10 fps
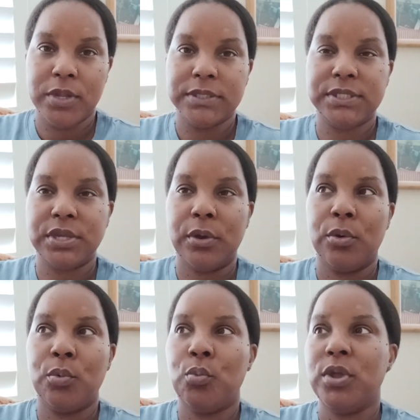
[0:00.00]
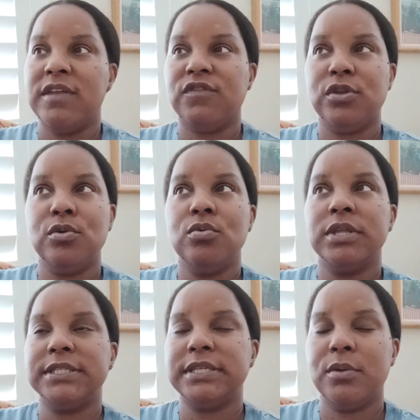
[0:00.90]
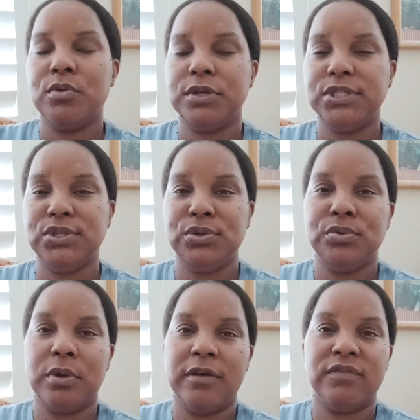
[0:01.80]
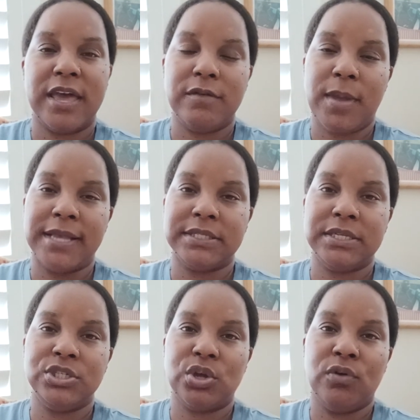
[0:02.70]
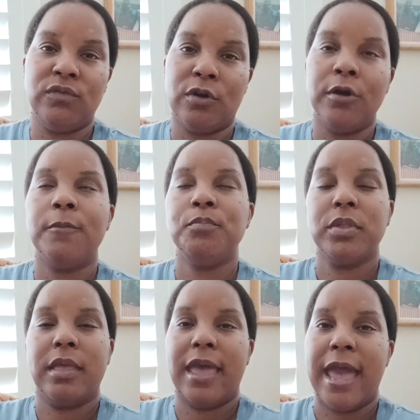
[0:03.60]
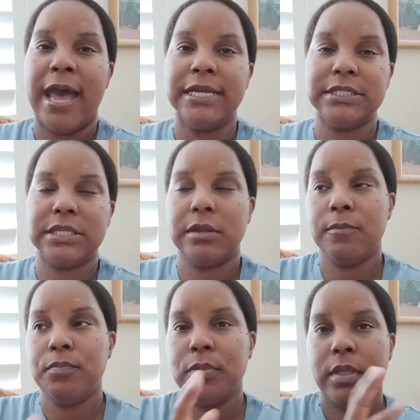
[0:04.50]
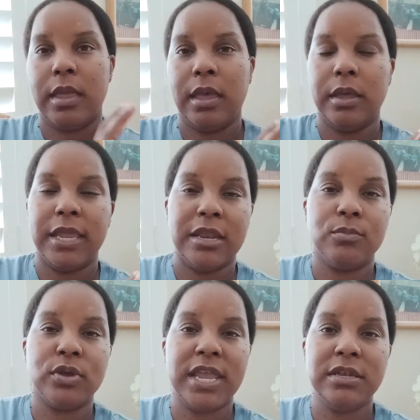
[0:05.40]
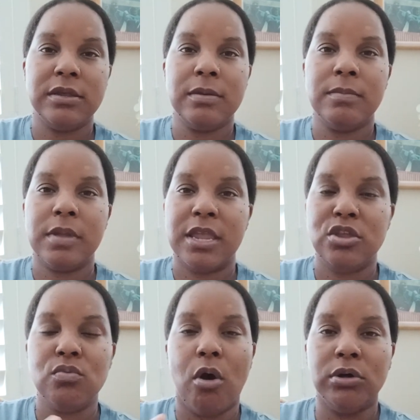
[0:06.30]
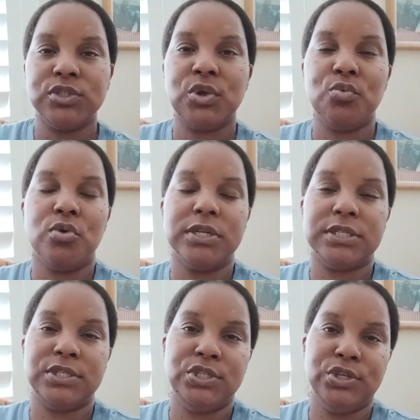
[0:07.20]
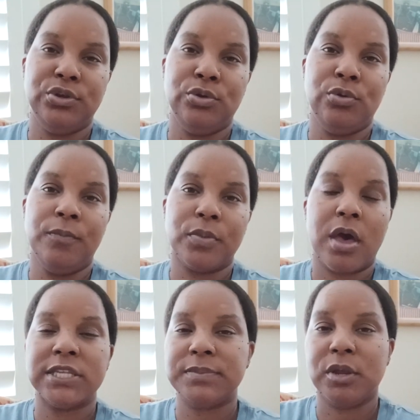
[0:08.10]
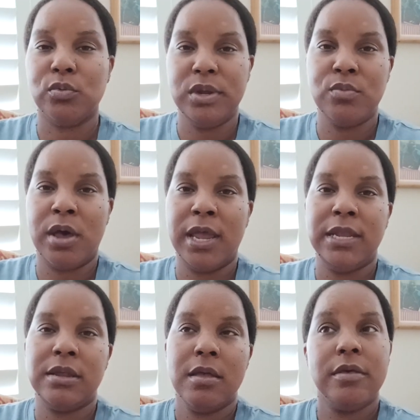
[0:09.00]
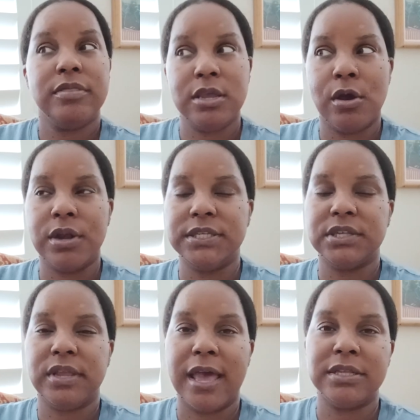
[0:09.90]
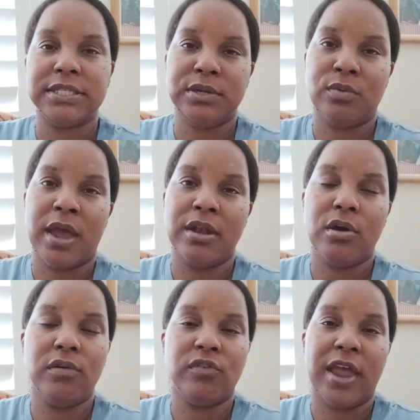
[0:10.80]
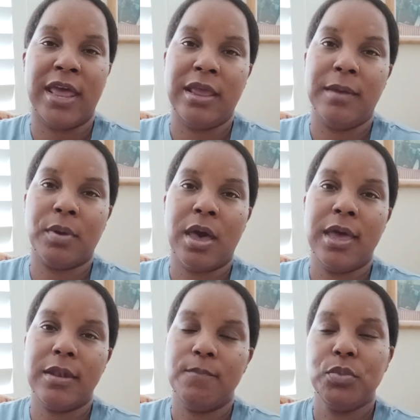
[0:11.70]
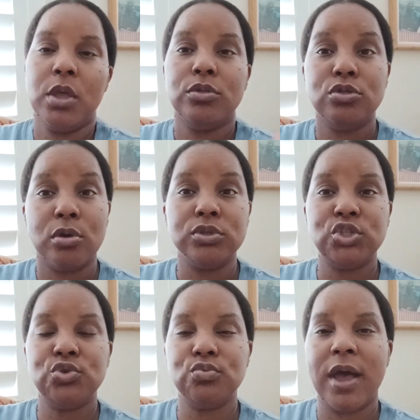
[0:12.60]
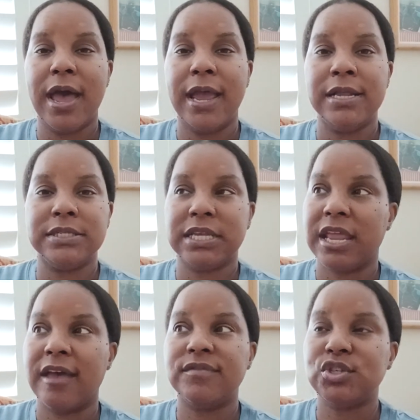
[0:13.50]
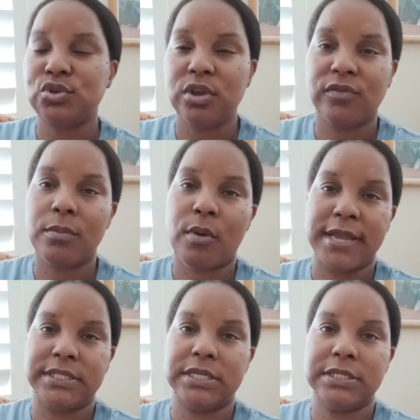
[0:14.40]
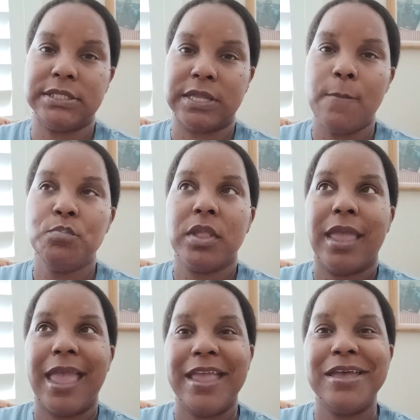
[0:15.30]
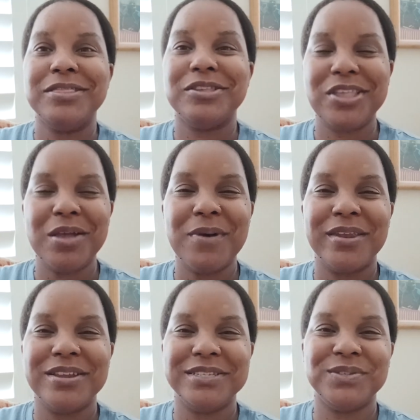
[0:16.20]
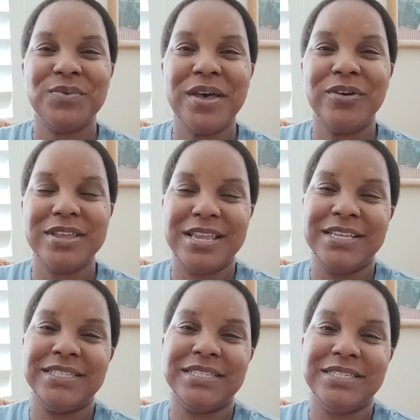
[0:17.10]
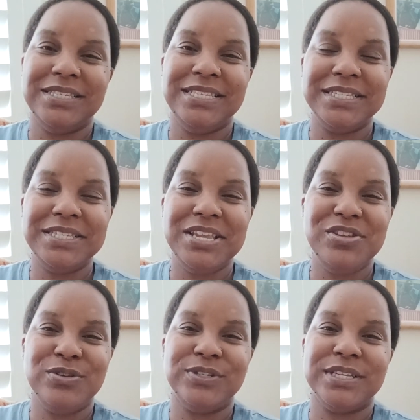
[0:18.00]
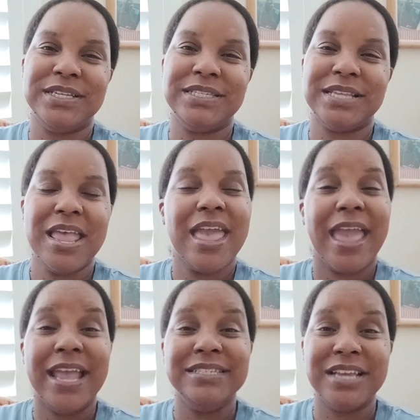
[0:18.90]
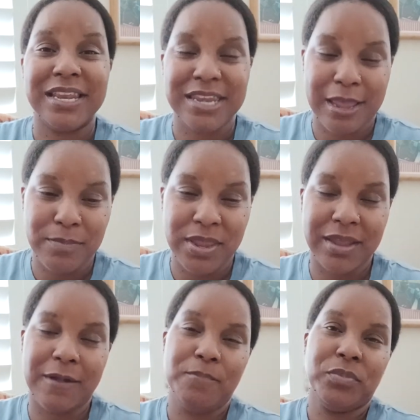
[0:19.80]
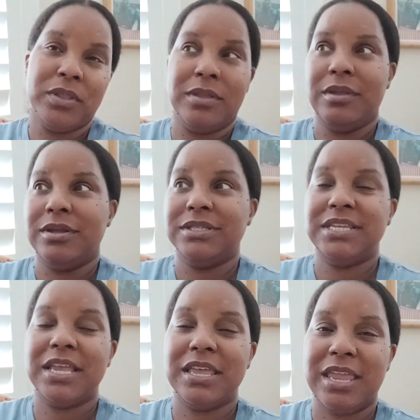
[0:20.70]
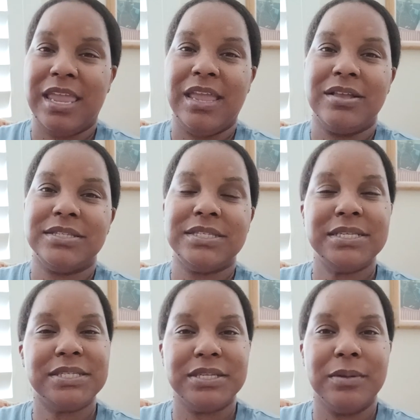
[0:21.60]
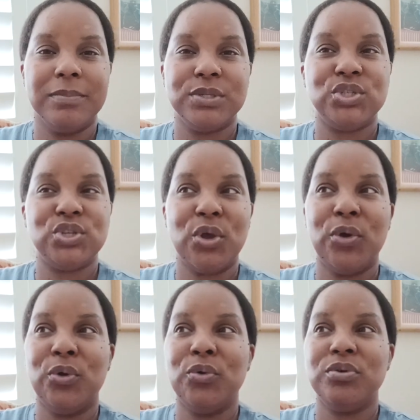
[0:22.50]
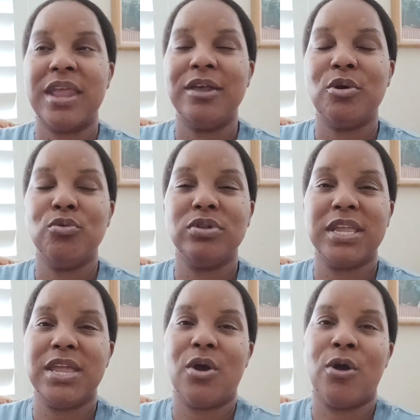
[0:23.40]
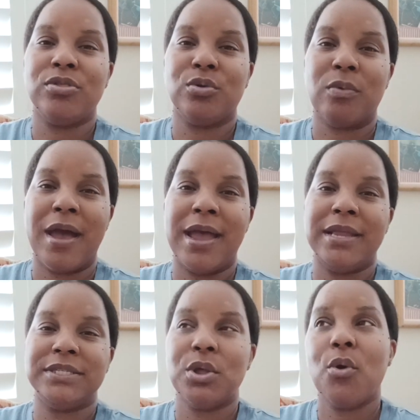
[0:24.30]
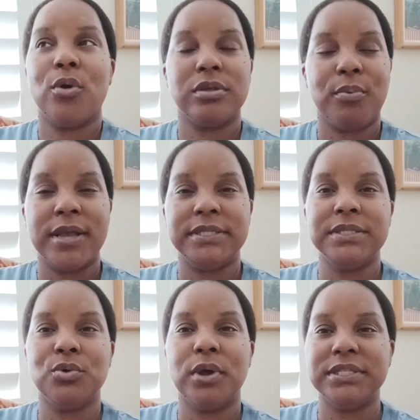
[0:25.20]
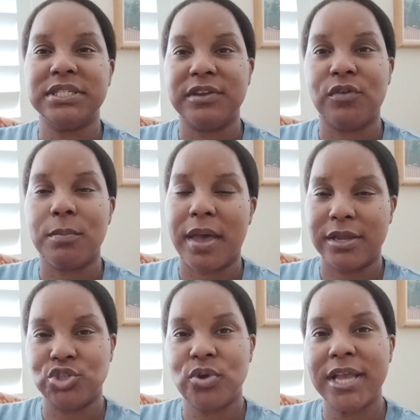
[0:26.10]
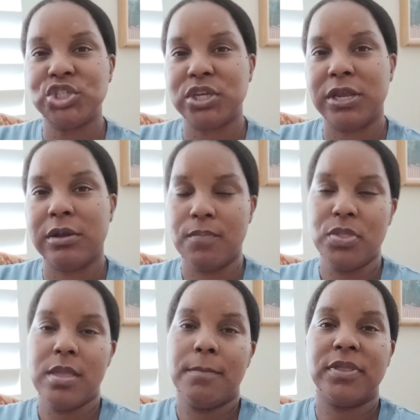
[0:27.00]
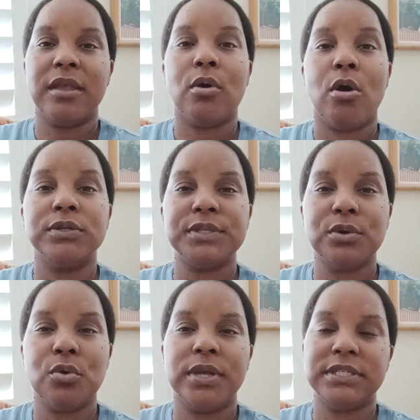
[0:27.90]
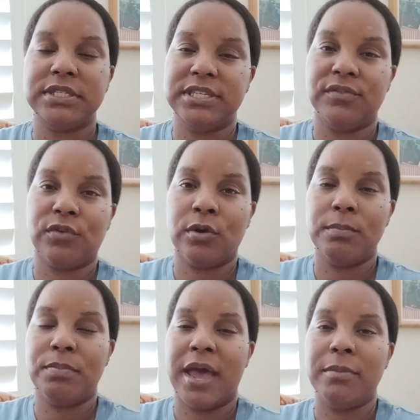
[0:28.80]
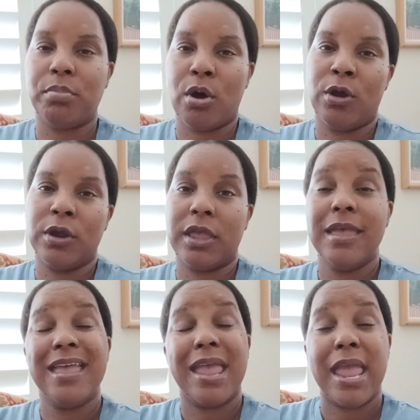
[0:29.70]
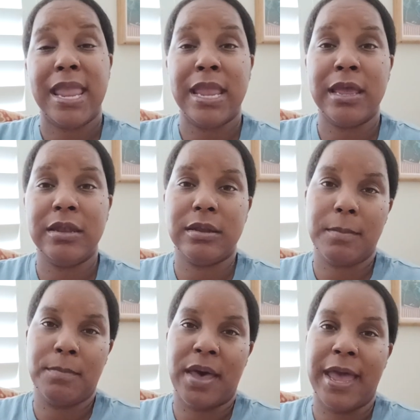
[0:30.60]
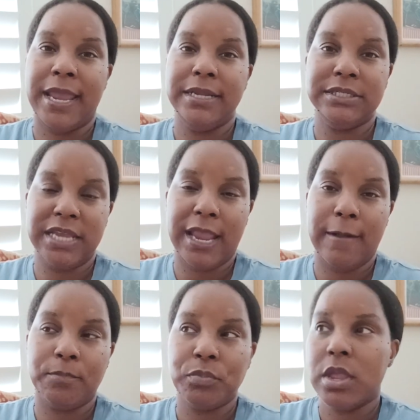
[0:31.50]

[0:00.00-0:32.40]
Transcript: So if you, let's say, want to do a Flight of Passage over at Animal Kingdom, and you also want to do Cosmic Rewind, the Guardians of the Galaxy ride over at Epcot, those 2 rides can have 2 different prices. And the thing about it as well is Disney uses a dynamic ticketing system. So not only are the rides or the prices going to differ by attraction, but they're also going to differ by park and by day.